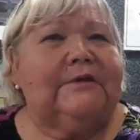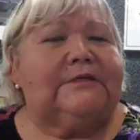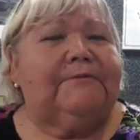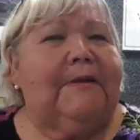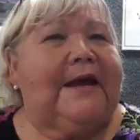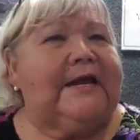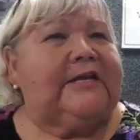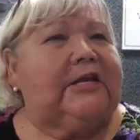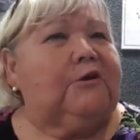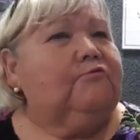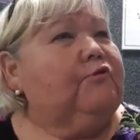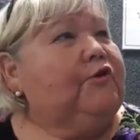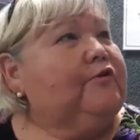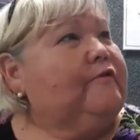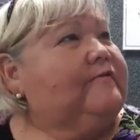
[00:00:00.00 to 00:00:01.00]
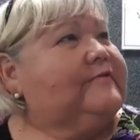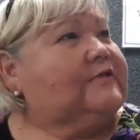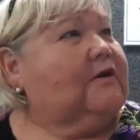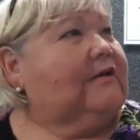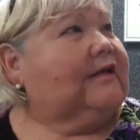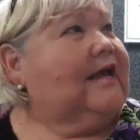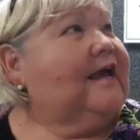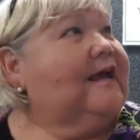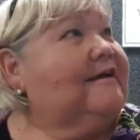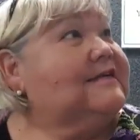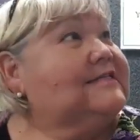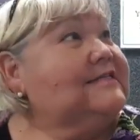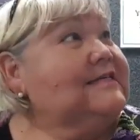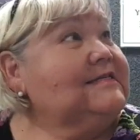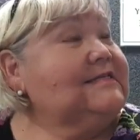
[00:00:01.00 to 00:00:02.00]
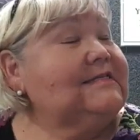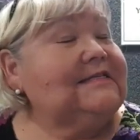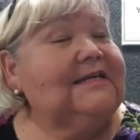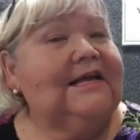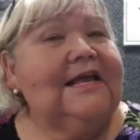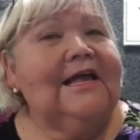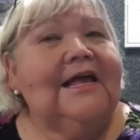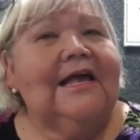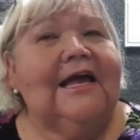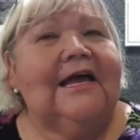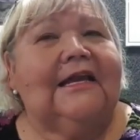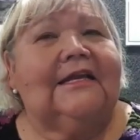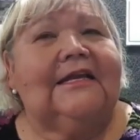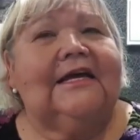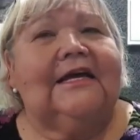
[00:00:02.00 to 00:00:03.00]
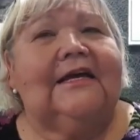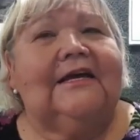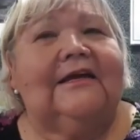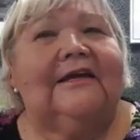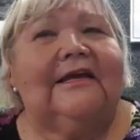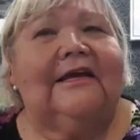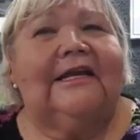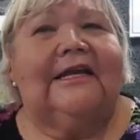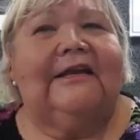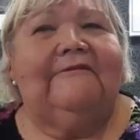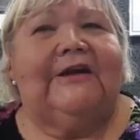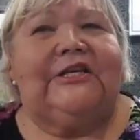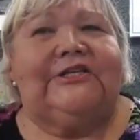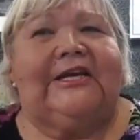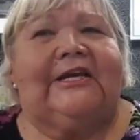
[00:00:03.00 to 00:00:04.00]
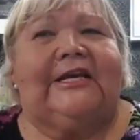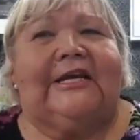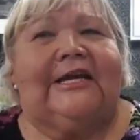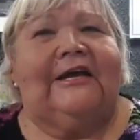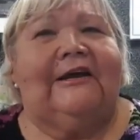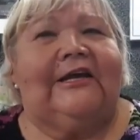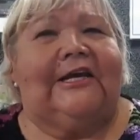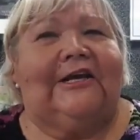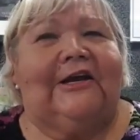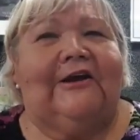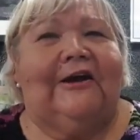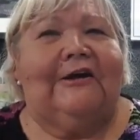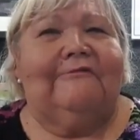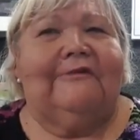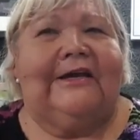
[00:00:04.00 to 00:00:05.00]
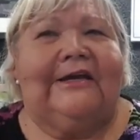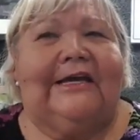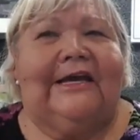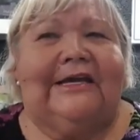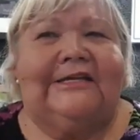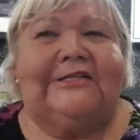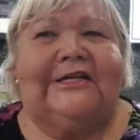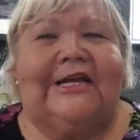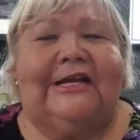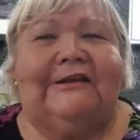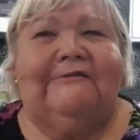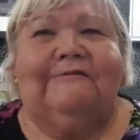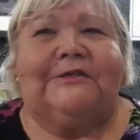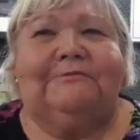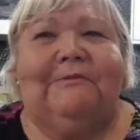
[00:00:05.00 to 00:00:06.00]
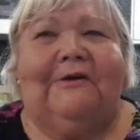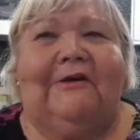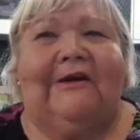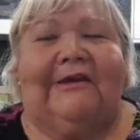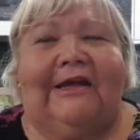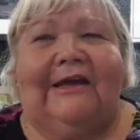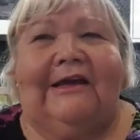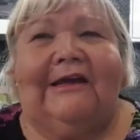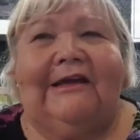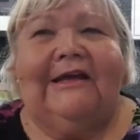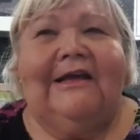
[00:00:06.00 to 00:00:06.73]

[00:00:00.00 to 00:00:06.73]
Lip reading: painting roofs on houses. Yeah. And anyway, Jenny Kelly and I, she was my,